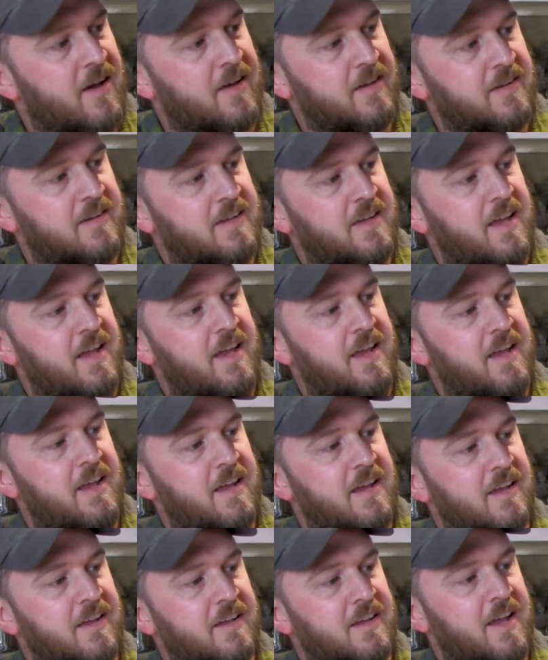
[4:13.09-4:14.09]

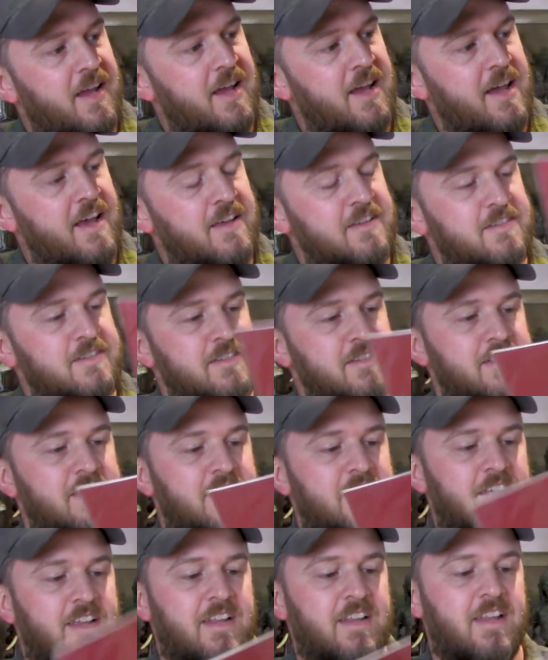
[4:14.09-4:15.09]
K. Cass,
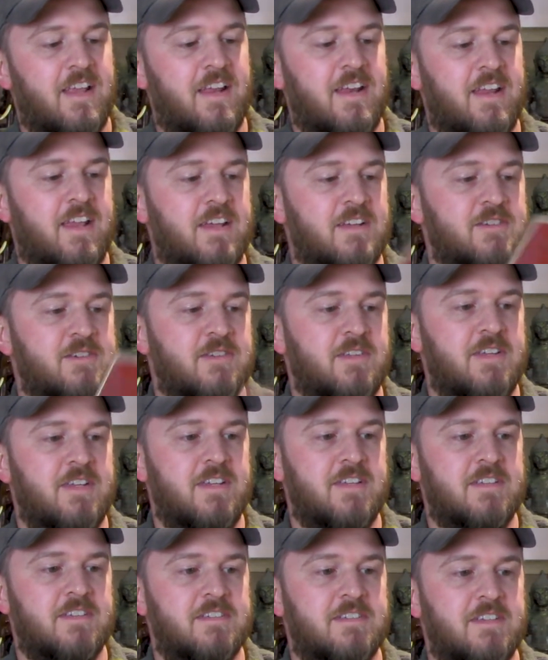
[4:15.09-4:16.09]
and that actually
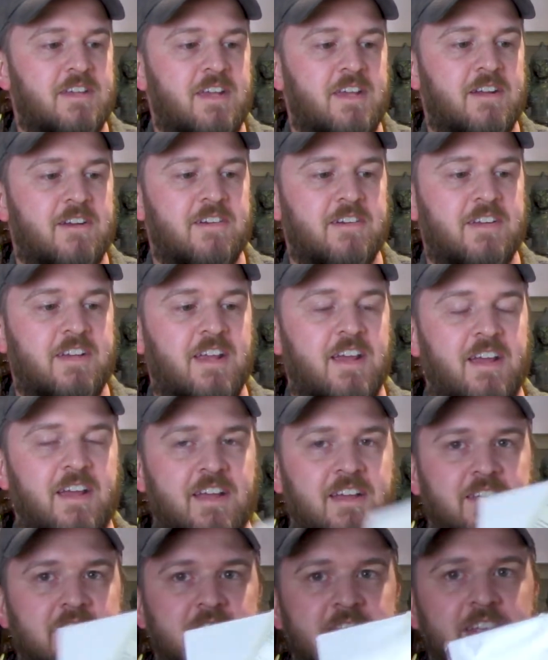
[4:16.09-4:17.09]
is Karen
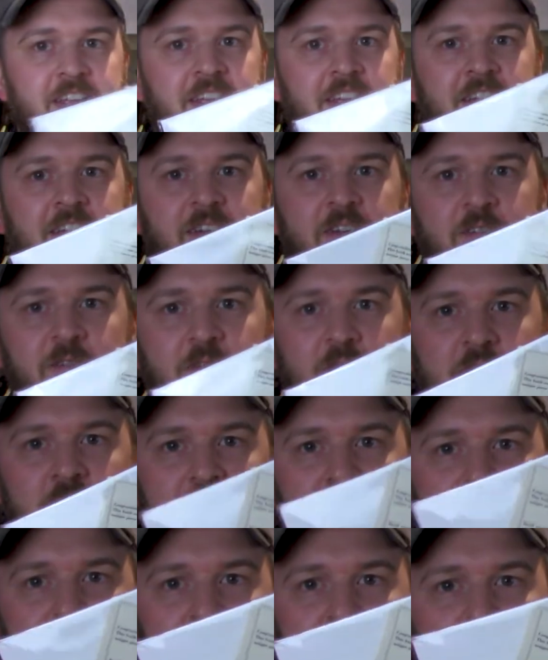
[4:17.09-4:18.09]
Cass,
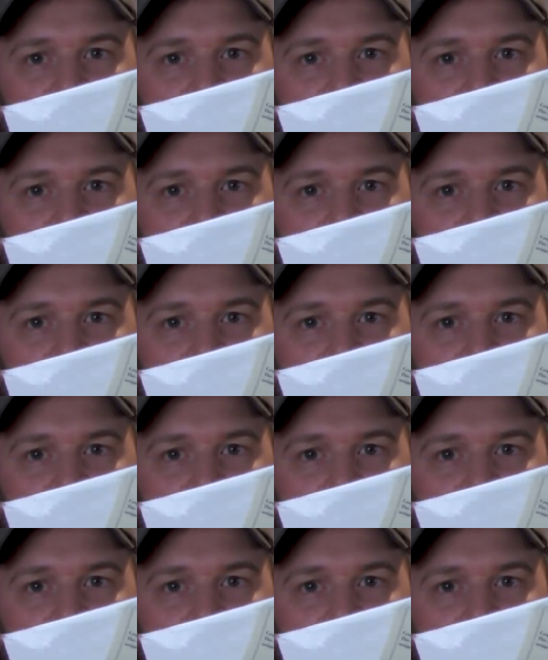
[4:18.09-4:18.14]
which there's a